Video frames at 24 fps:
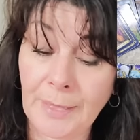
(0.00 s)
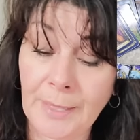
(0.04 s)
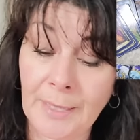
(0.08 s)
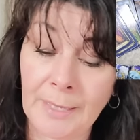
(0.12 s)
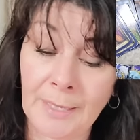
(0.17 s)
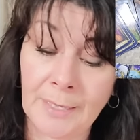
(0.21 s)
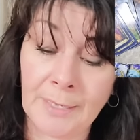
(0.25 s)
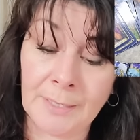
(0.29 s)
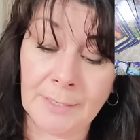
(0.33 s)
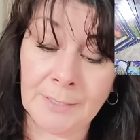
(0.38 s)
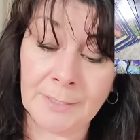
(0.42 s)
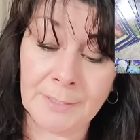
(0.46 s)

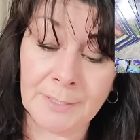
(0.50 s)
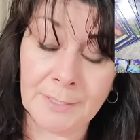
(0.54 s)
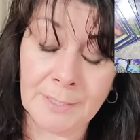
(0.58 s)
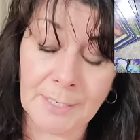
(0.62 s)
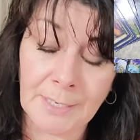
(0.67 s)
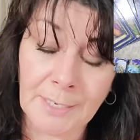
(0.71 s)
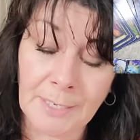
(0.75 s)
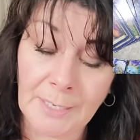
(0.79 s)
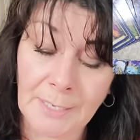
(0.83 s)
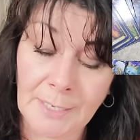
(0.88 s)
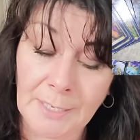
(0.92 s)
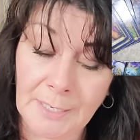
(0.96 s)
And
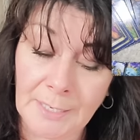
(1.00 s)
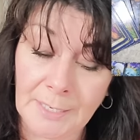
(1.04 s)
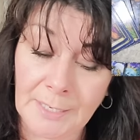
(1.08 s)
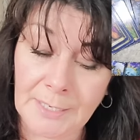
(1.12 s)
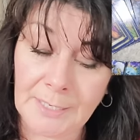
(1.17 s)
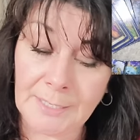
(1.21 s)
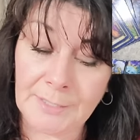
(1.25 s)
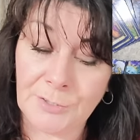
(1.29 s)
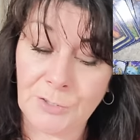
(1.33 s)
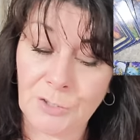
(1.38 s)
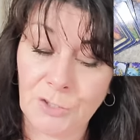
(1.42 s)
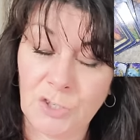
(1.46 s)

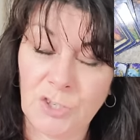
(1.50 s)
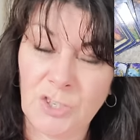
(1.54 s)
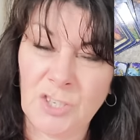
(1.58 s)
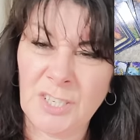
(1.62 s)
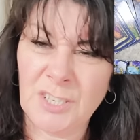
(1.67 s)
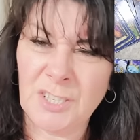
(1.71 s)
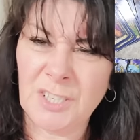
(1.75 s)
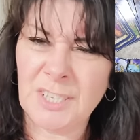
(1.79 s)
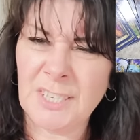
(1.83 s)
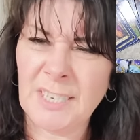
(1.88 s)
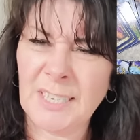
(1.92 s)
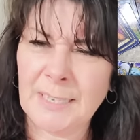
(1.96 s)
it's
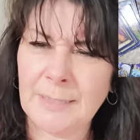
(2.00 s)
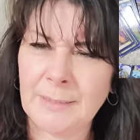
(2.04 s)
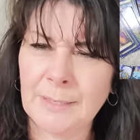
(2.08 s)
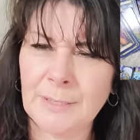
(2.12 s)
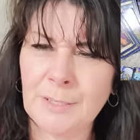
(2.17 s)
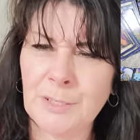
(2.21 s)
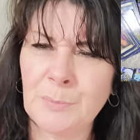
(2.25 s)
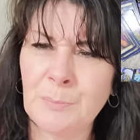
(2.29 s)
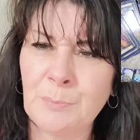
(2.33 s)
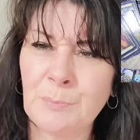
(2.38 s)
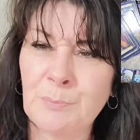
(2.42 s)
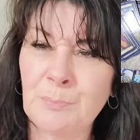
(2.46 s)
just like
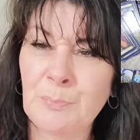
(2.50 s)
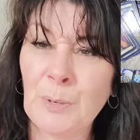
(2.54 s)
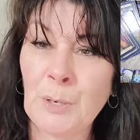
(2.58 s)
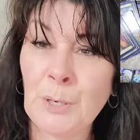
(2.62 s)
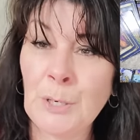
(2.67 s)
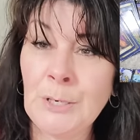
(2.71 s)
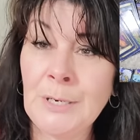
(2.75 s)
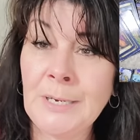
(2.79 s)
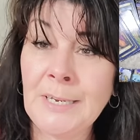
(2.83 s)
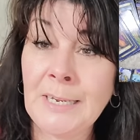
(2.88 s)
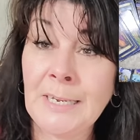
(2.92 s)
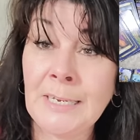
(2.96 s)
this
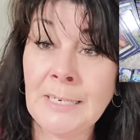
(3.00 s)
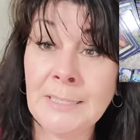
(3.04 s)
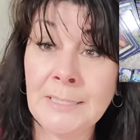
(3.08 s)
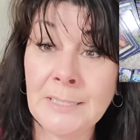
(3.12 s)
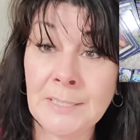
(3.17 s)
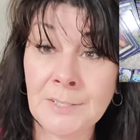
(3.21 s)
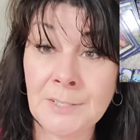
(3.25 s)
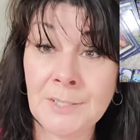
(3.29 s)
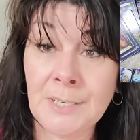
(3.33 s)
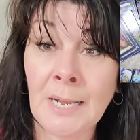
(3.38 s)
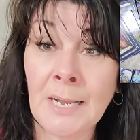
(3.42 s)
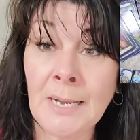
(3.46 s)
burning
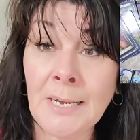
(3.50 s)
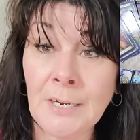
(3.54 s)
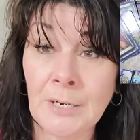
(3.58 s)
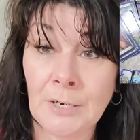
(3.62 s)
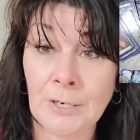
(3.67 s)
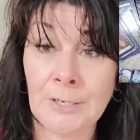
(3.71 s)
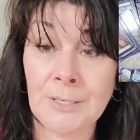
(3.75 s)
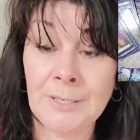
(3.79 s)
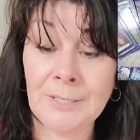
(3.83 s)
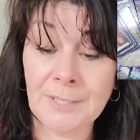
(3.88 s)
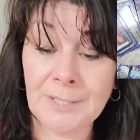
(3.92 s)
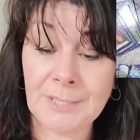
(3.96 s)

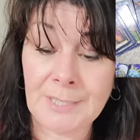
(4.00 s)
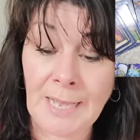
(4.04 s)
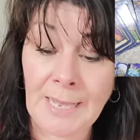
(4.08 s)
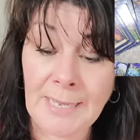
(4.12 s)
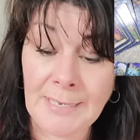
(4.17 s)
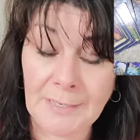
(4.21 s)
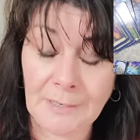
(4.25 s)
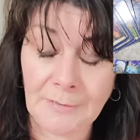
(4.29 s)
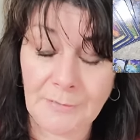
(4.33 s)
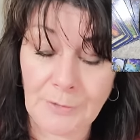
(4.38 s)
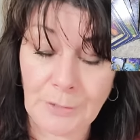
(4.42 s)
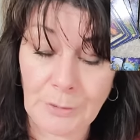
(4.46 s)
desire
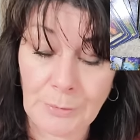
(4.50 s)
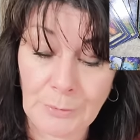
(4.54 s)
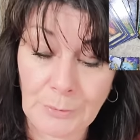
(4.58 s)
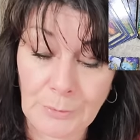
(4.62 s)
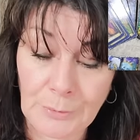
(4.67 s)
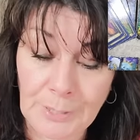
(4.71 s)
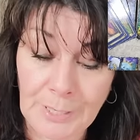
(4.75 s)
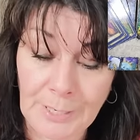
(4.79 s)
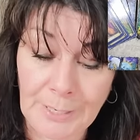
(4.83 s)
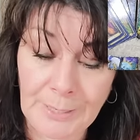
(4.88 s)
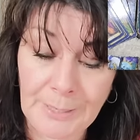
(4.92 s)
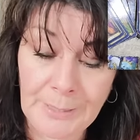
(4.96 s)
inside of you,
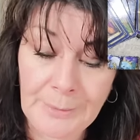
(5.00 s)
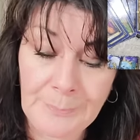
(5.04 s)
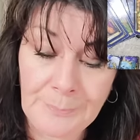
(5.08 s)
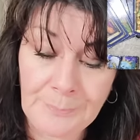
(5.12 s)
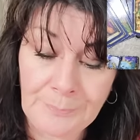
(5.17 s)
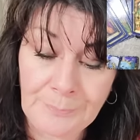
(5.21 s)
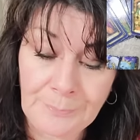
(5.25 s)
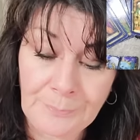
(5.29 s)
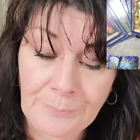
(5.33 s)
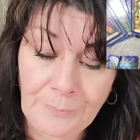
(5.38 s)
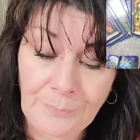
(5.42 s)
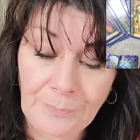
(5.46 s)
okay?
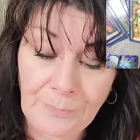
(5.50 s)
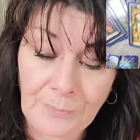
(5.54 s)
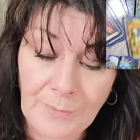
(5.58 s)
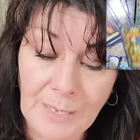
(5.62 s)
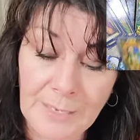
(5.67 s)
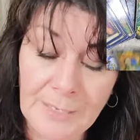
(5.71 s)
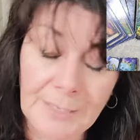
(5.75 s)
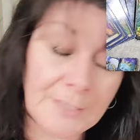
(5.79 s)
And it